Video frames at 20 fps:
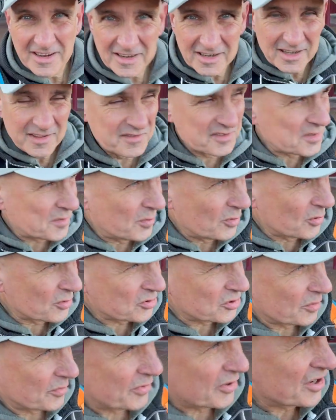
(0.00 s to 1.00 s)
Give the supporter
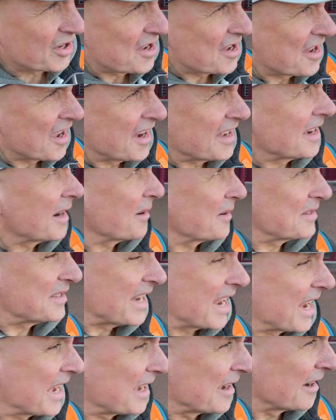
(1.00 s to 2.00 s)
shop a good 9 out of
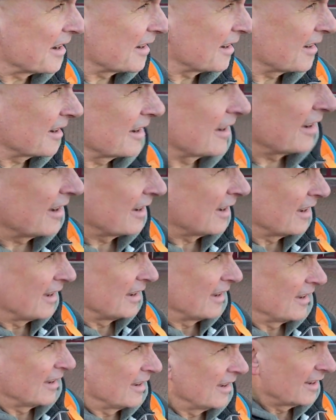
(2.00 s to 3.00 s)
10
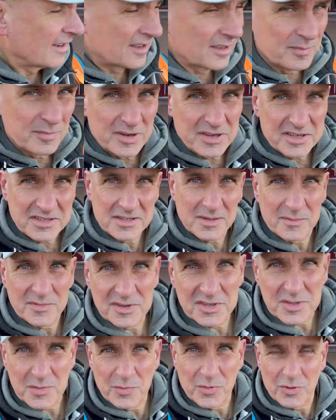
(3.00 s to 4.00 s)
compared to some of the
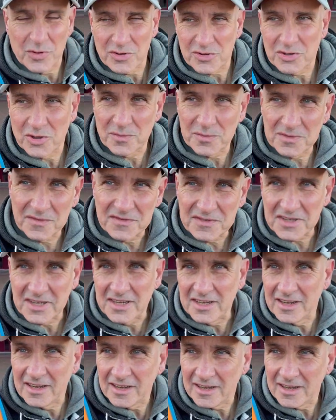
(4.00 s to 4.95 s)
supporter shops I've seen.